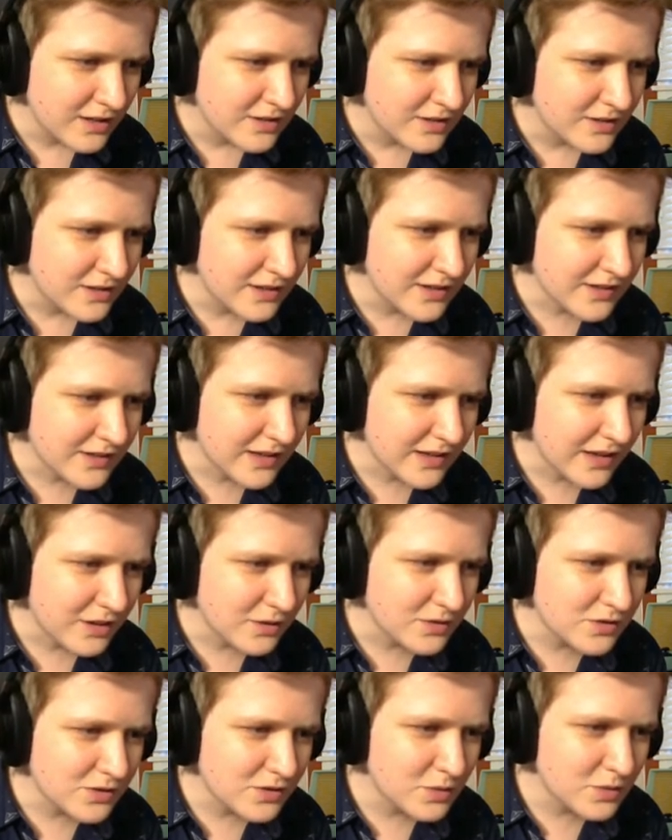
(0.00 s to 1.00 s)
And this guy
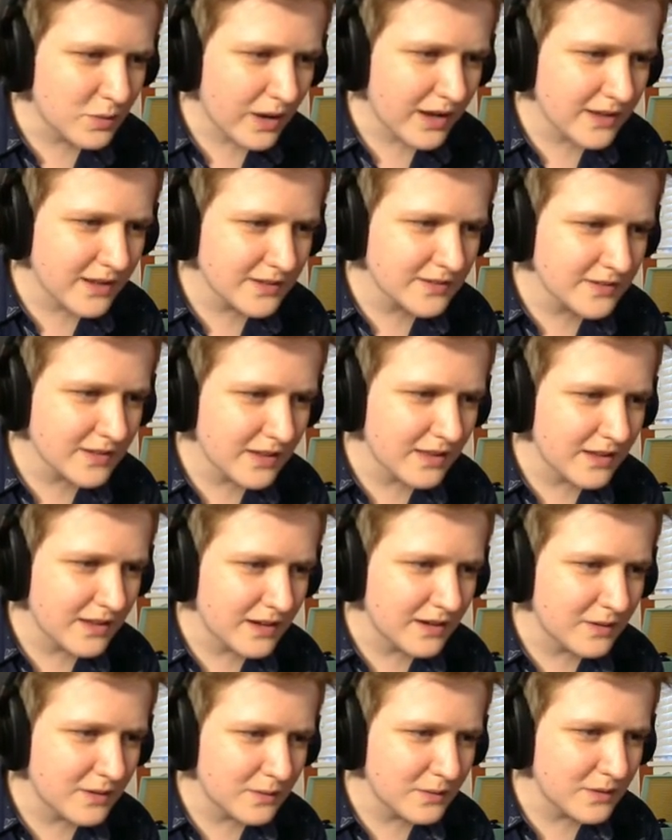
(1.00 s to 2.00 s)
goes twice.
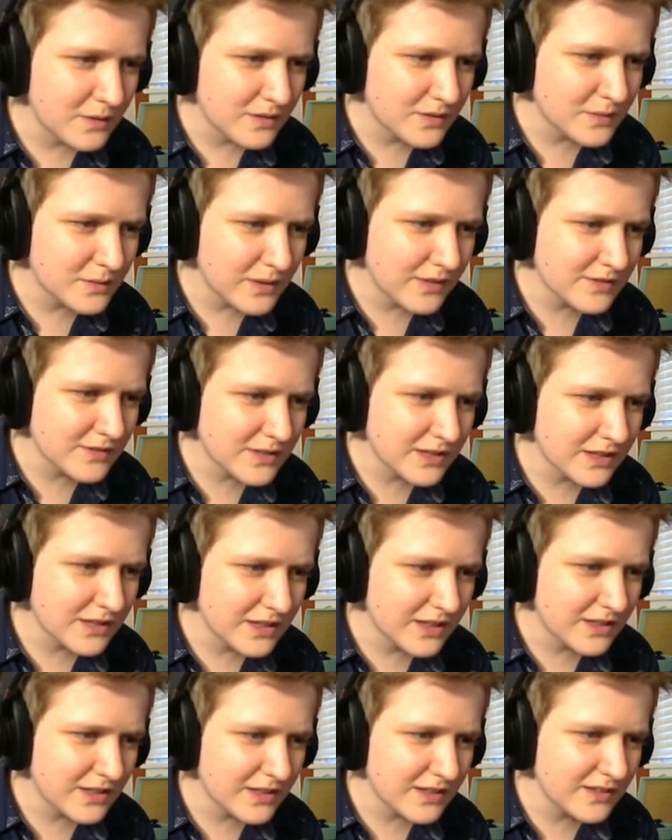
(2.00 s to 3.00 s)
hey, that looks like a
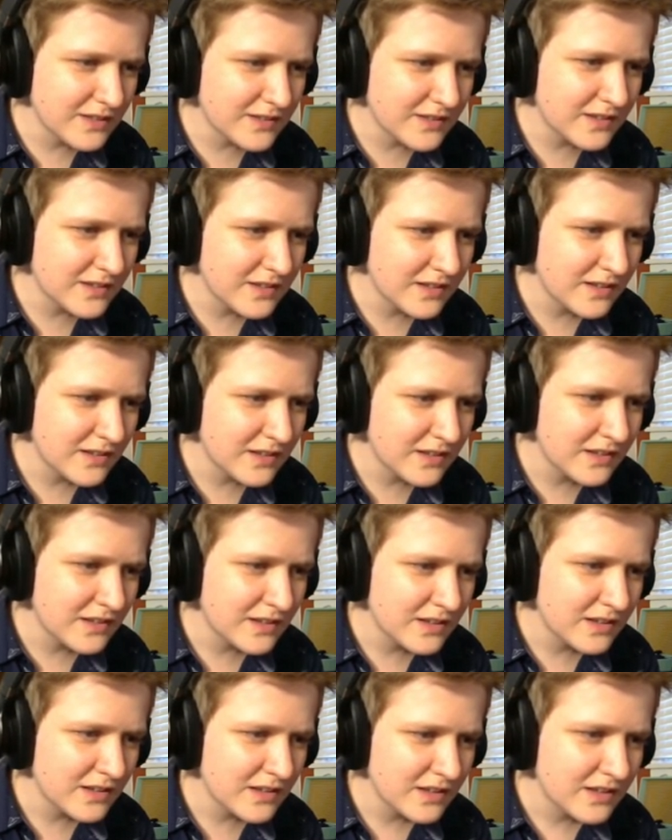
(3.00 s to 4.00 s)
good angle this? for the cannon.